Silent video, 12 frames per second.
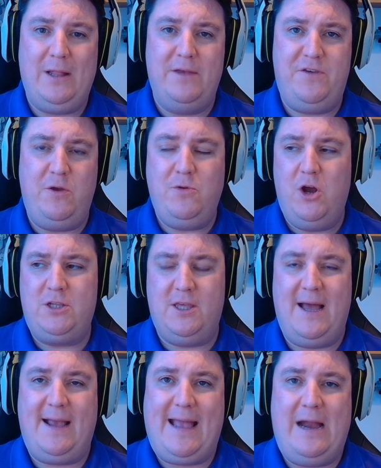If you know that
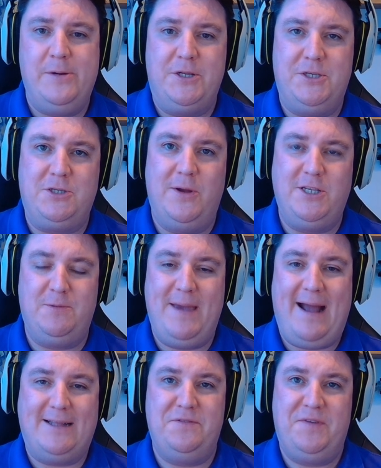that character is going to be
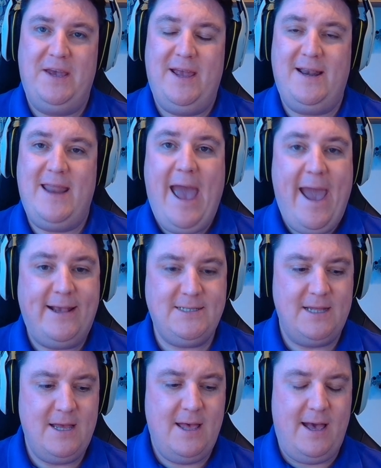activating
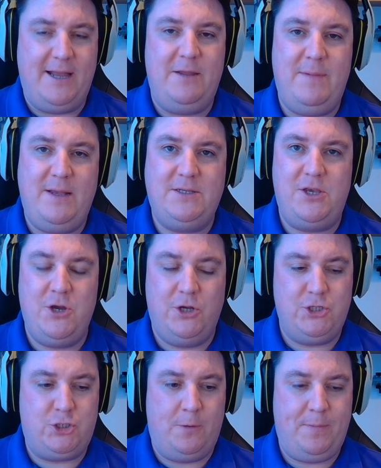next, and it means that you're
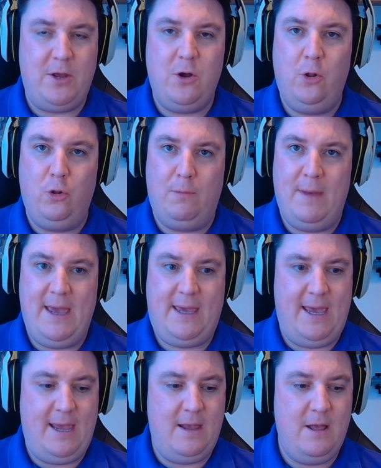stopping Hulk
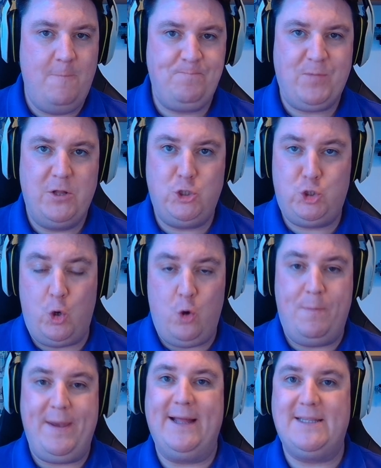making 2
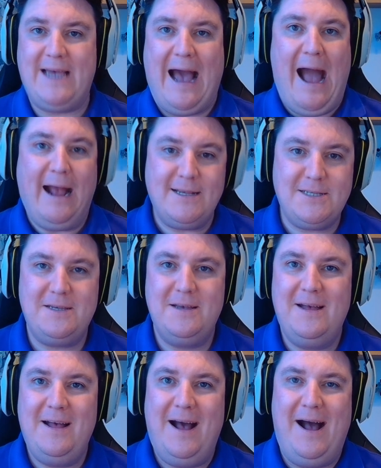big attacks,
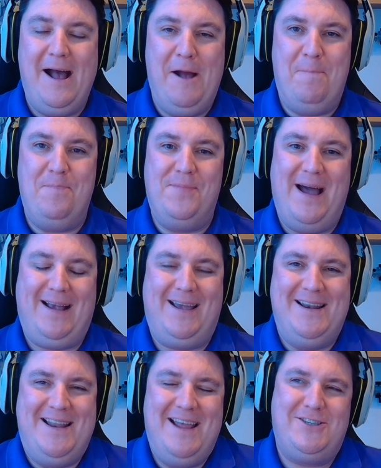that
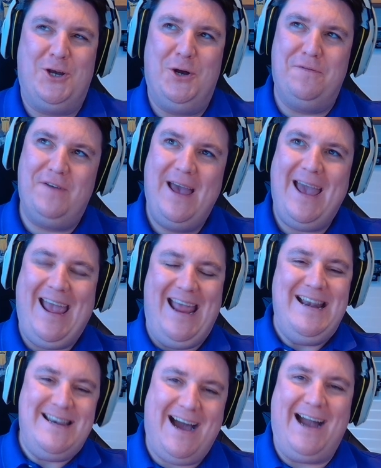can sort of
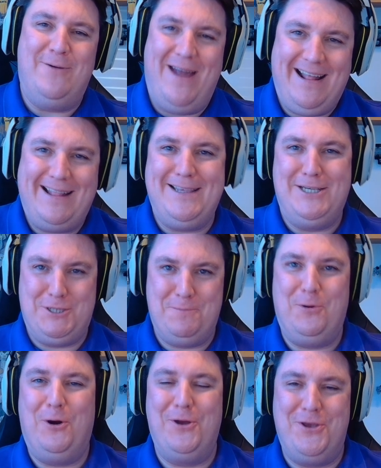indirectly
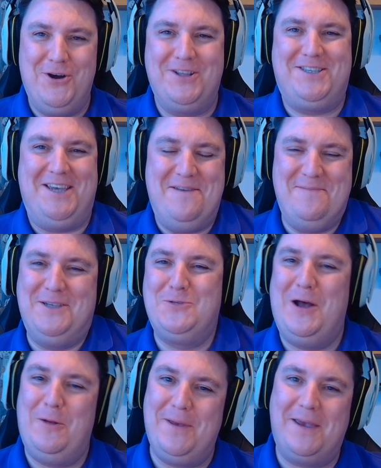support your team as
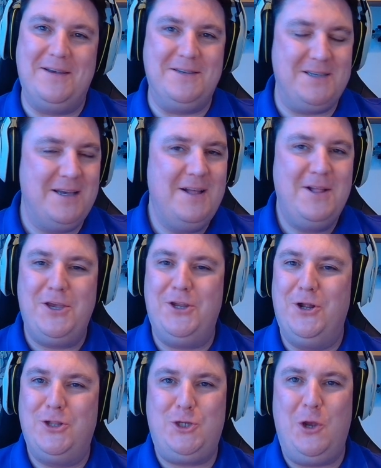well, because, you
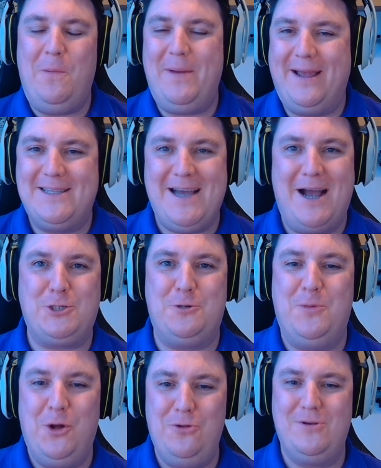know, 2 big attacks
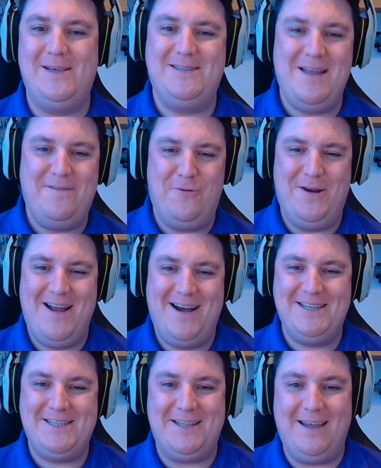from Hulk is never a
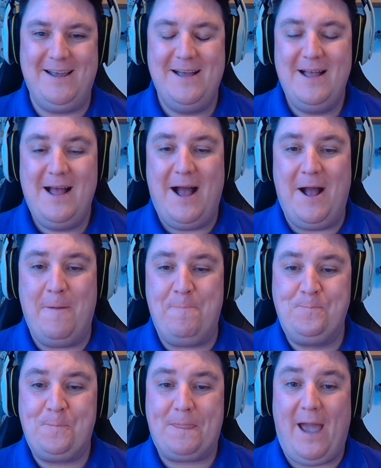nice thing. And
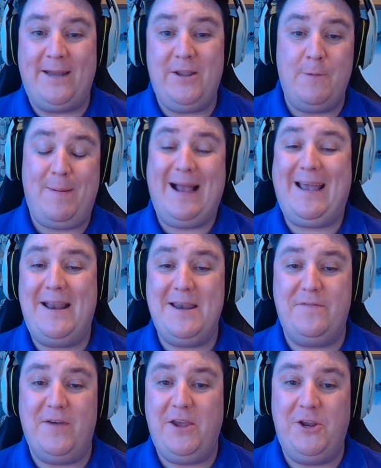at the back end
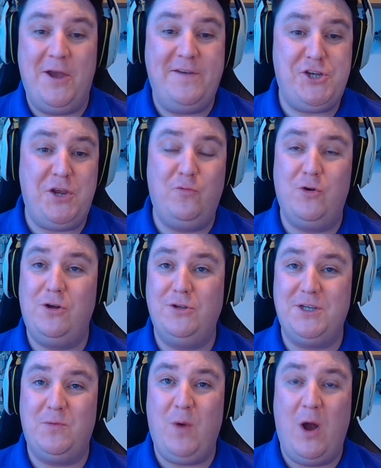of it, you know, if she
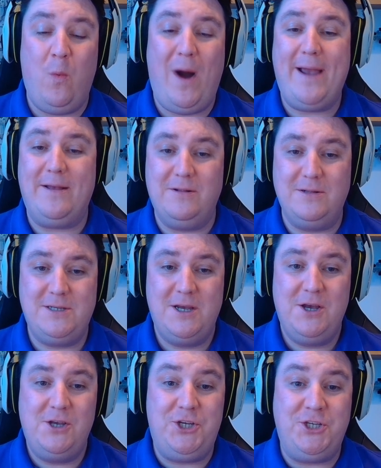rolls a wild,
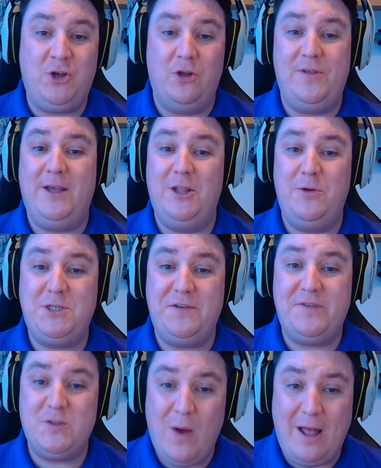she's got the
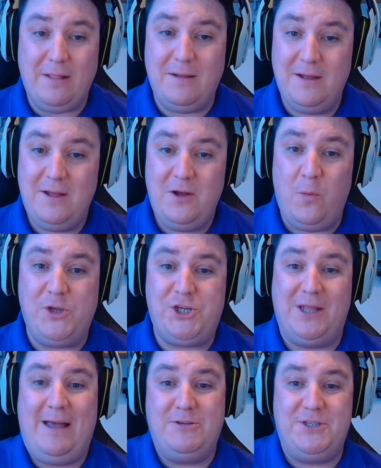elusive as well, which
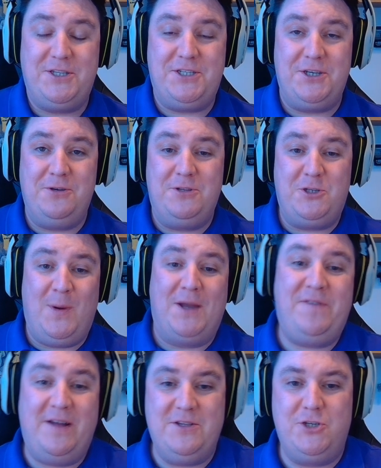allows her to
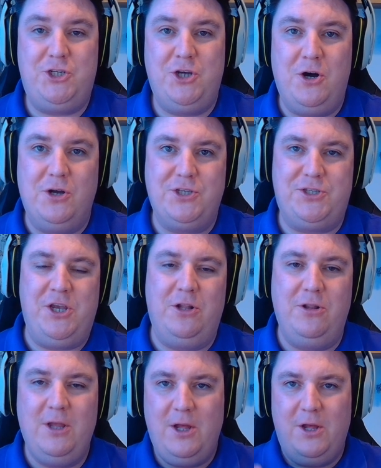advance short. So
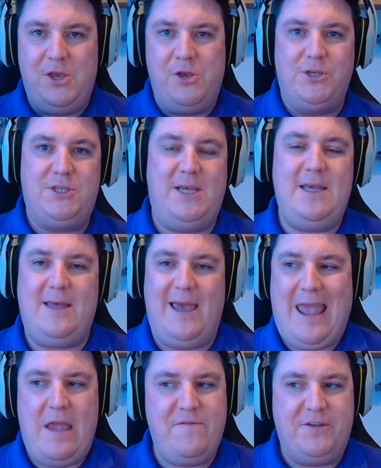you'll see that
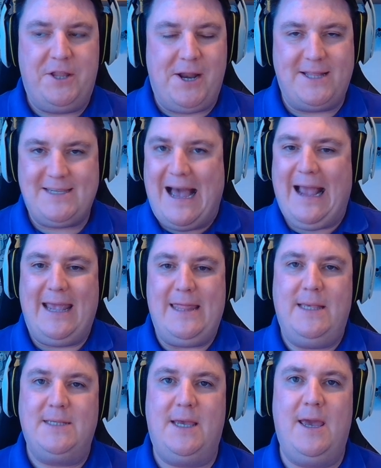even an attack in
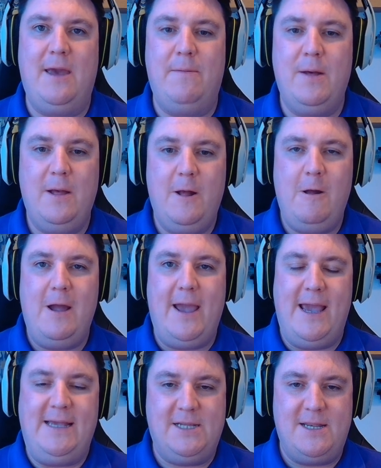this game
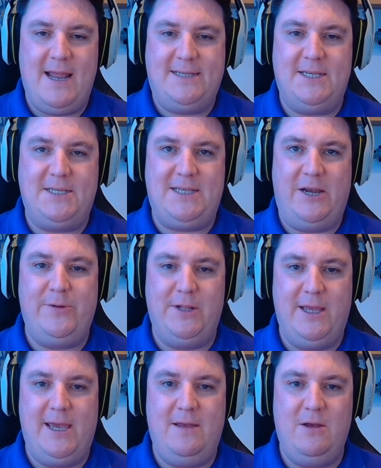isn't
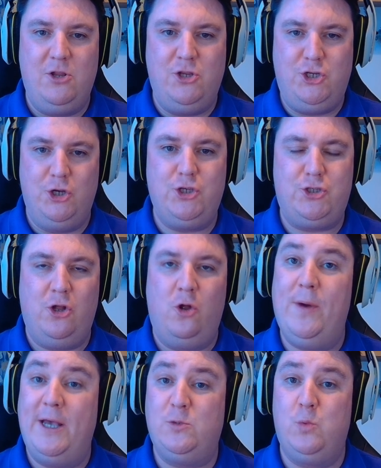necessarily just
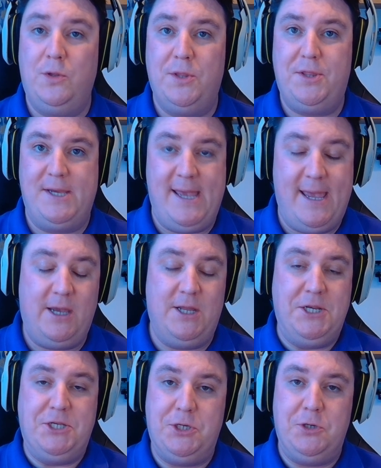always one thing. It
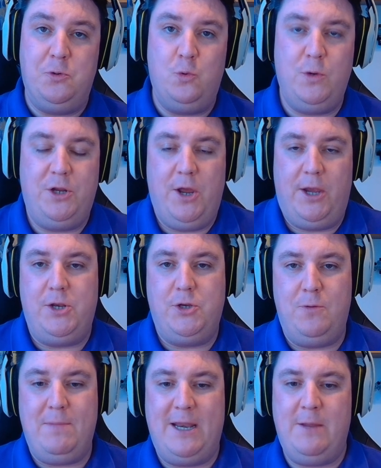can do, you know, it can
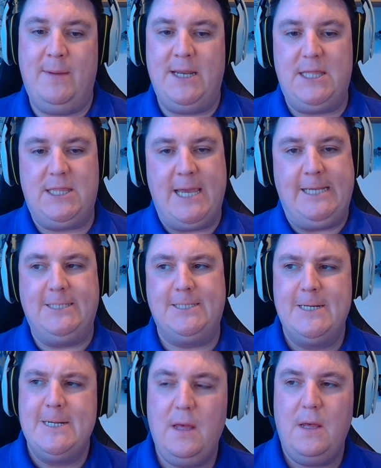do many, many things.
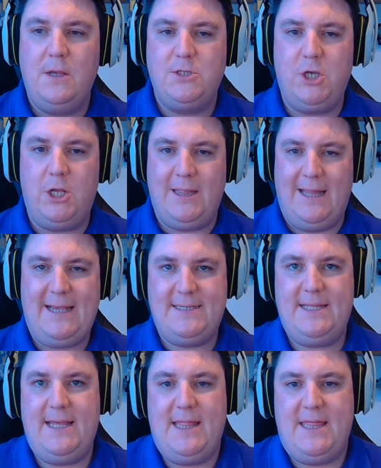So
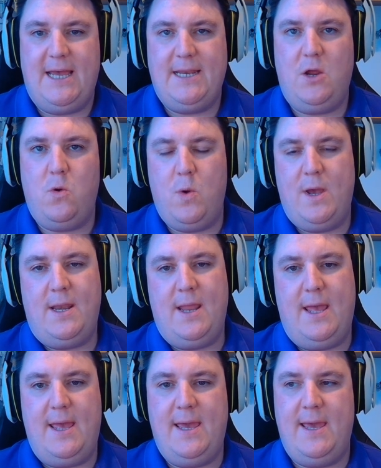lastly, then, Quinn,
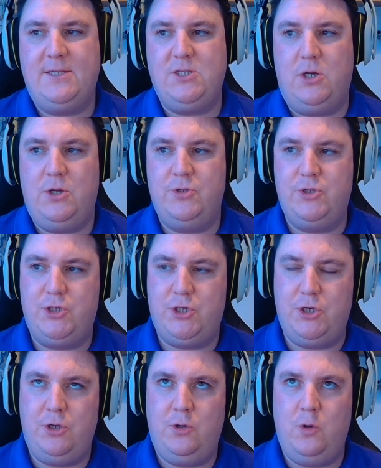is
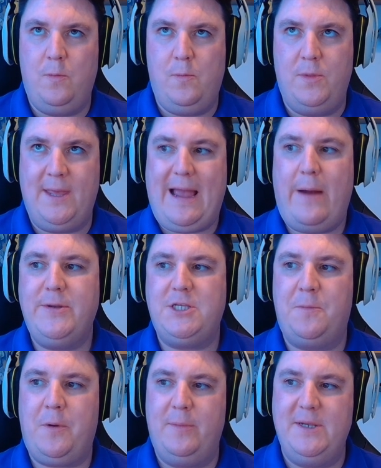onto the character
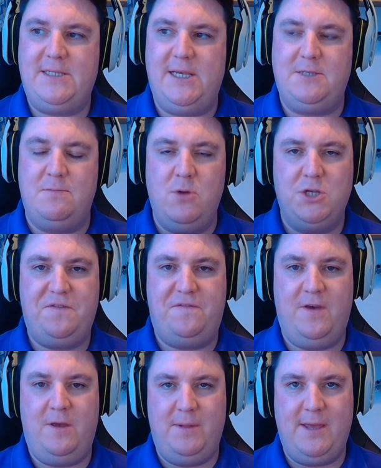that probably sits most
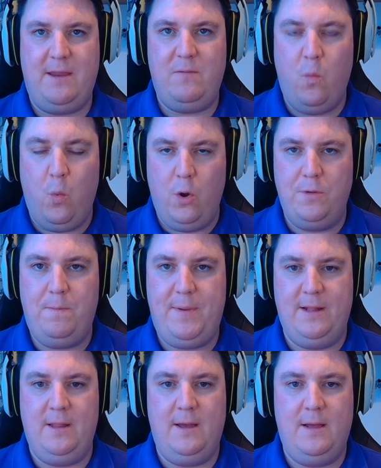firmly in one
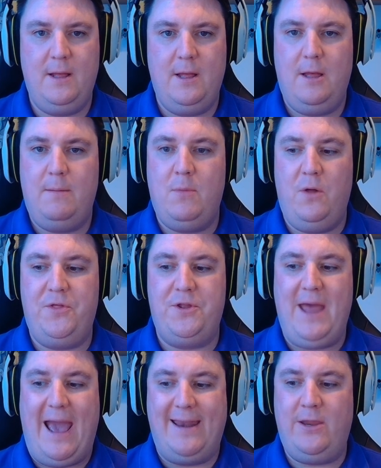pillar more
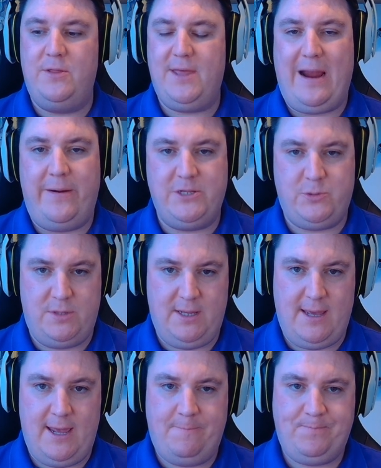than any other character in the
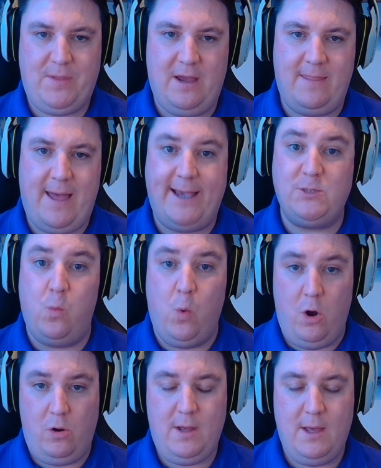game, and that is
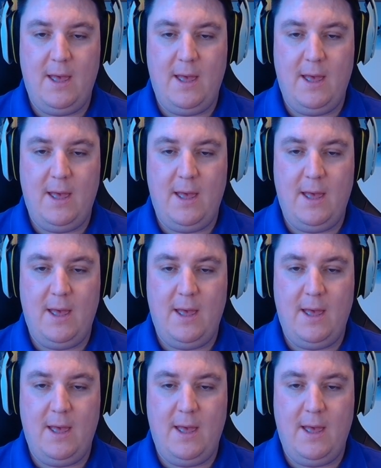Wong.